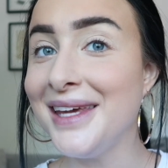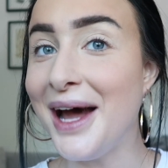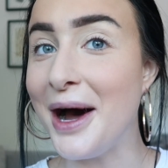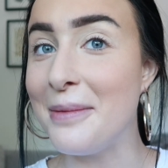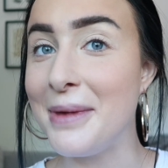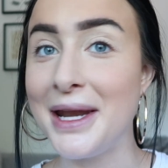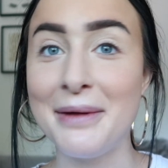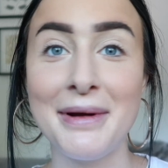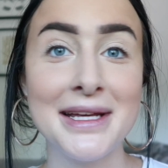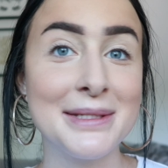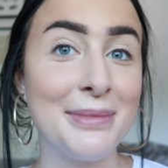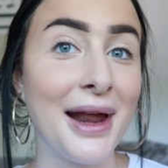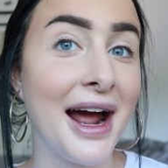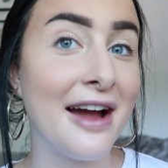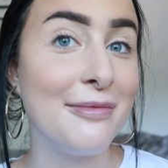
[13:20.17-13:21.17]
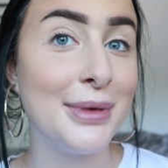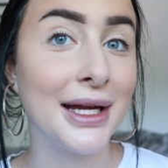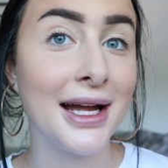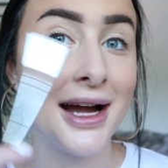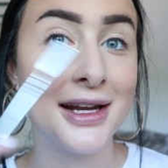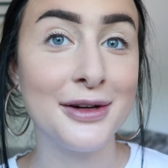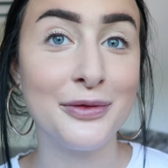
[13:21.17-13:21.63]
anyways, but I've
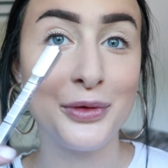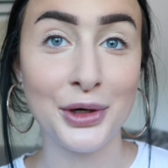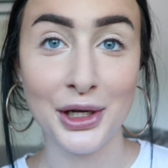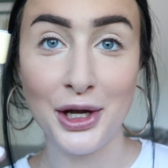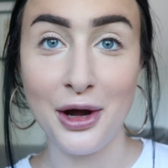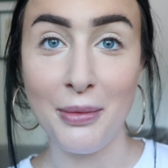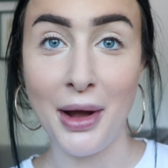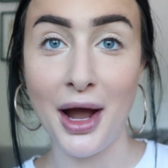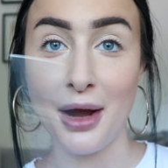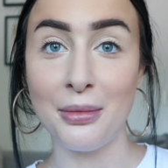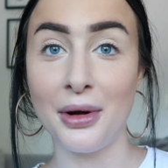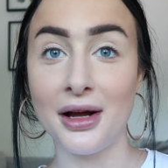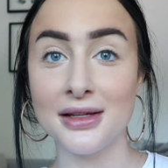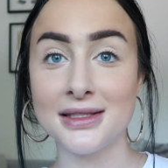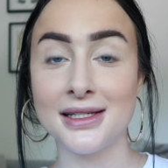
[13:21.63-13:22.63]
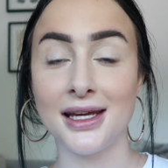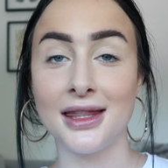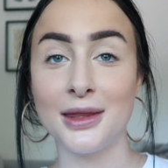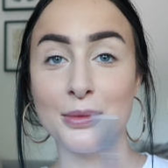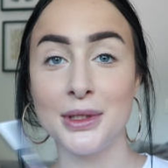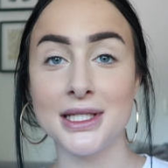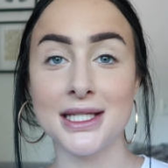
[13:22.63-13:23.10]
been kind of working on my eyebrows to
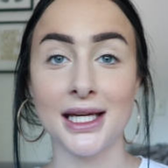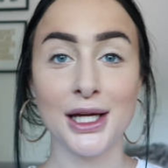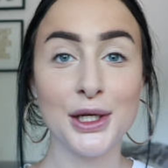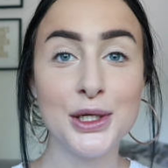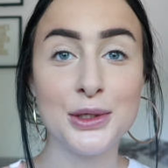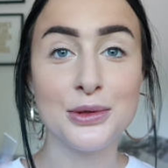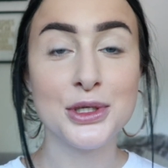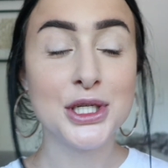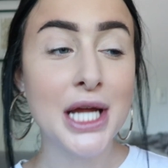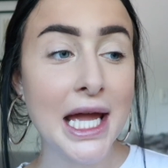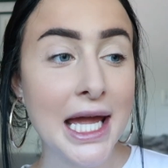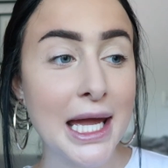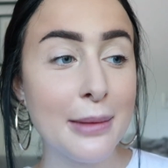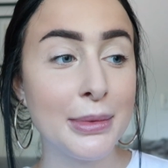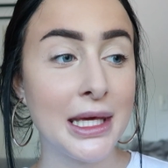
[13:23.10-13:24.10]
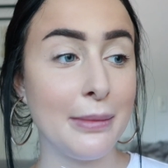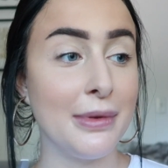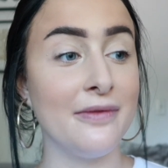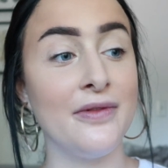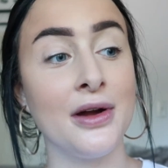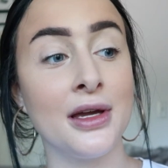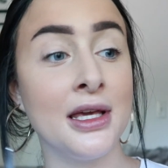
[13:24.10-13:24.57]
get them into like a new shape, keep
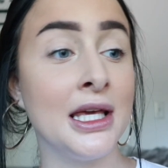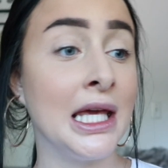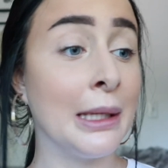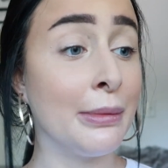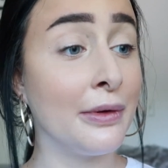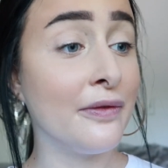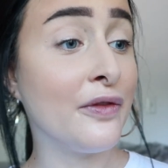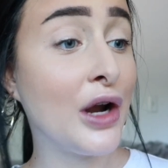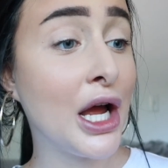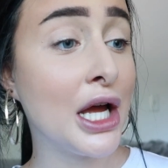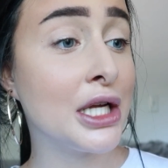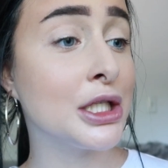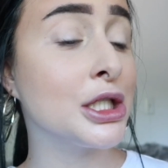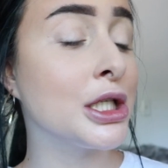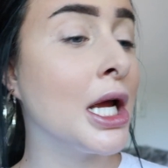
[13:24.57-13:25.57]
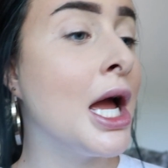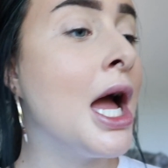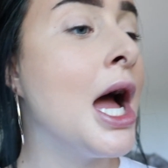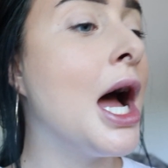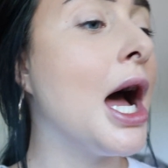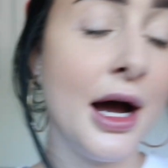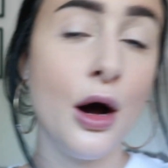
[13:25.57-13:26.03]
it funky, keep it fresh.
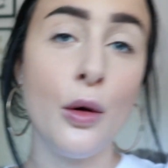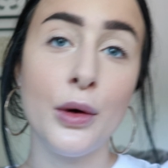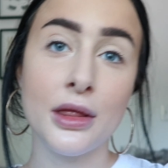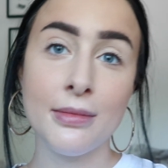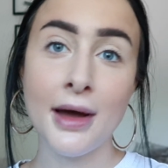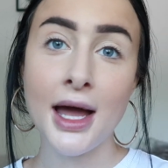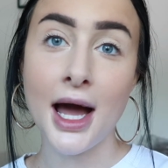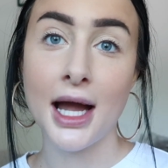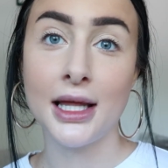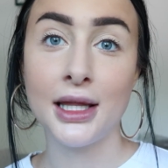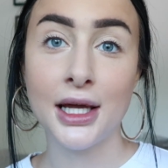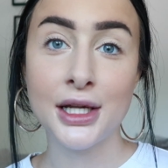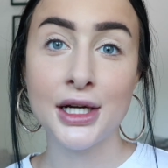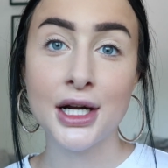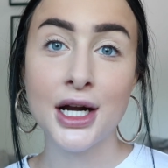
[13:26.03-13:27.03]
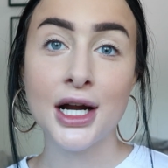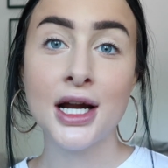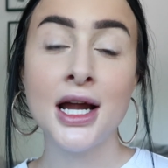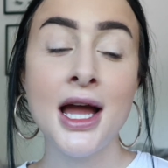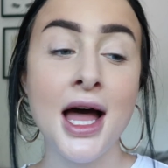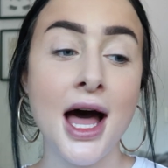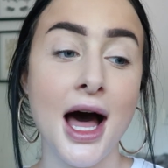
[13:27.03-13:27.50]
Now with my
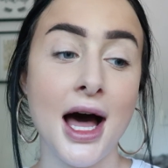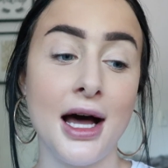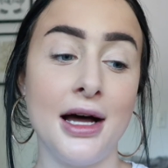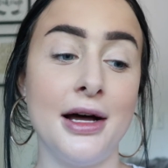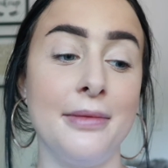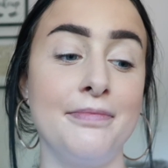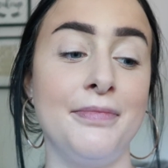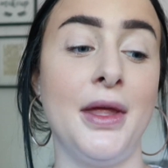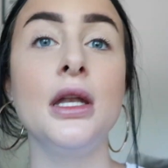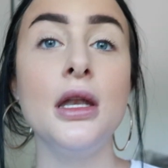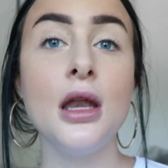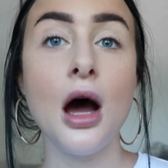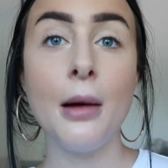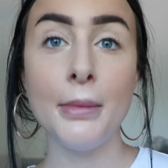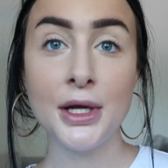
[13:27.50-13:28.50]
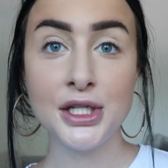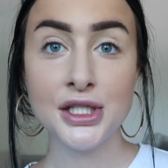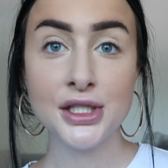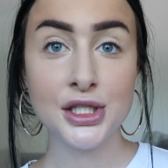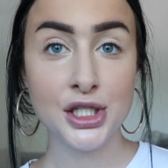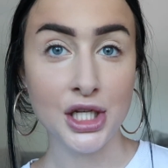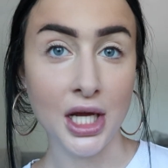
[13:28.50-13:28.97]
eyeliner, not much
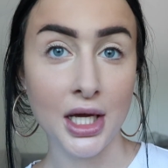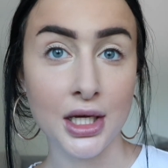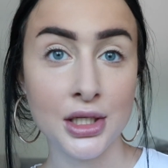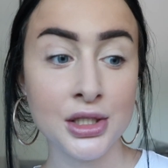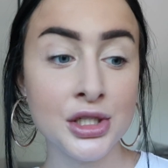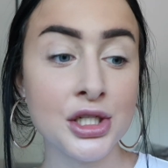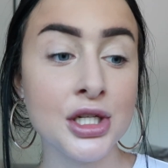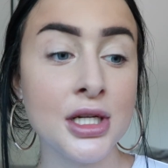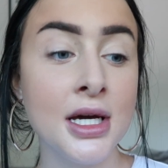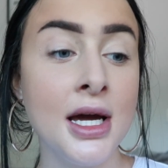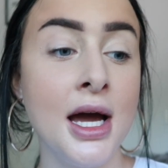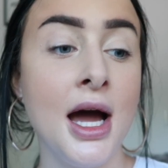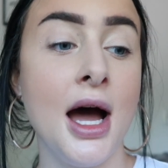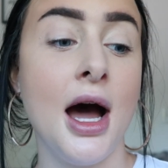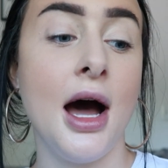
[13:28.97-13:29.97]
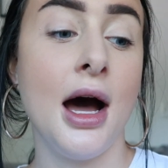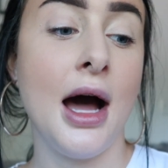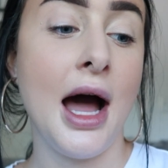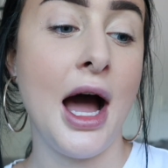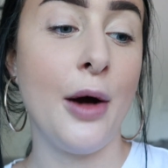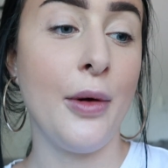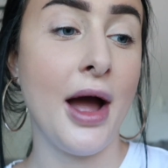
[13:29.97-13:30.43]
has changed.
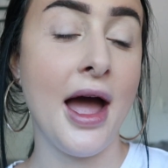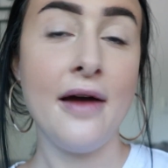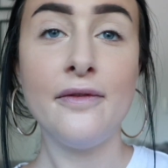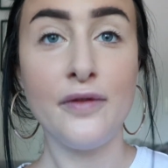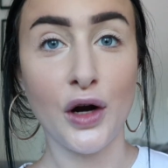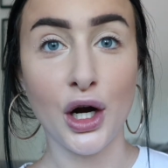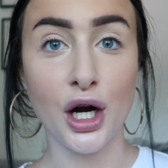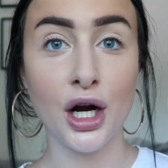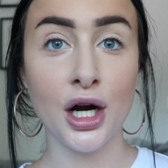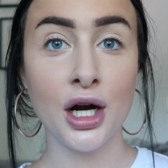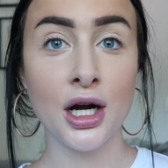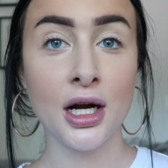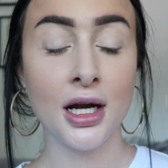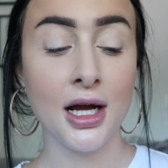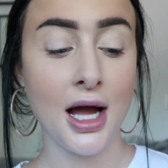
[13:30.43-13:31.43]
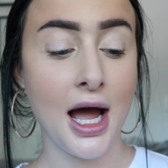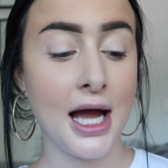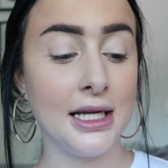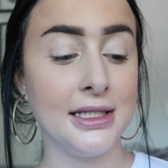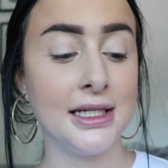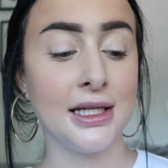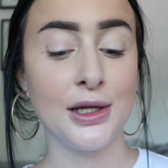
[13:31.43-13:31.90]
However,
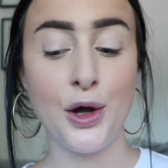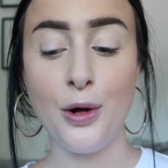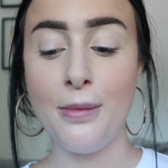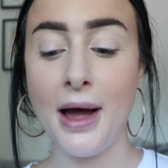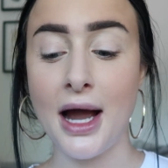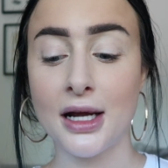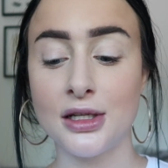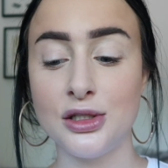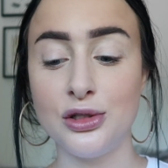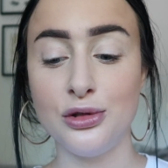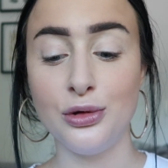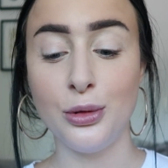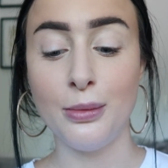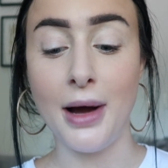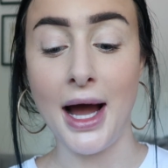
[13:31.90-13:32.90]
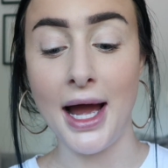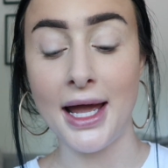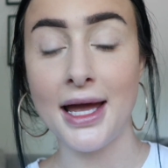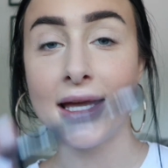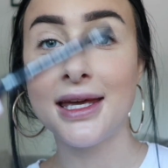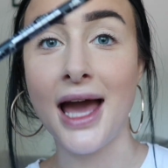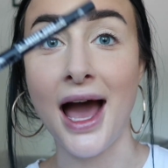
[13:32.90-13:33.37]
I did go back to
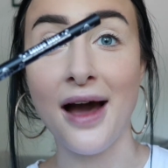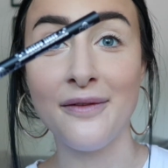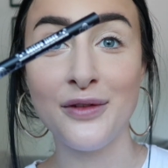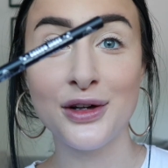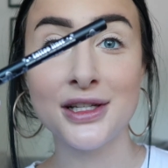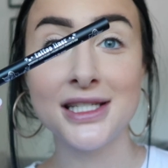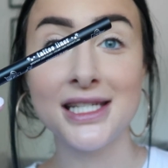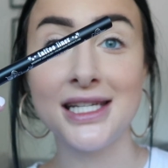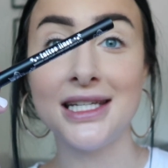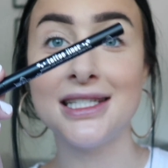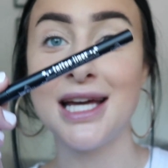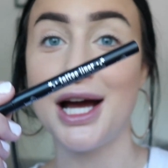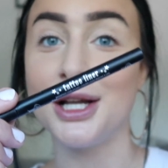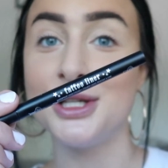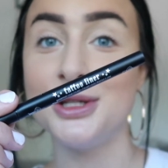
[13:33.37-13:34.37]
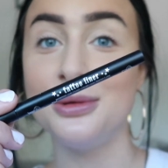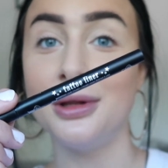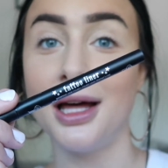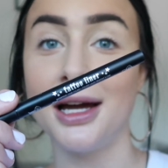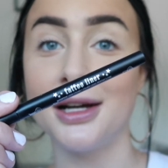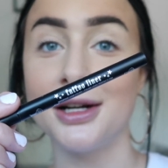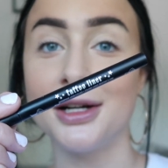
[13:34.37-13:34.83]
my Kat Von D tattoo
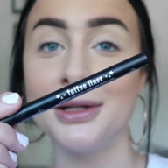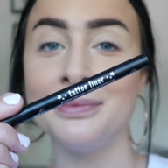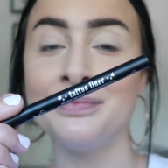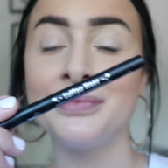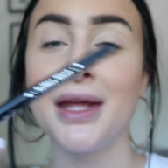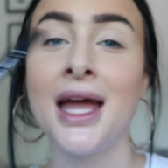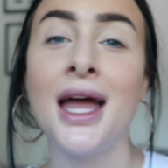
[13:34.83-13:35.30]
liner.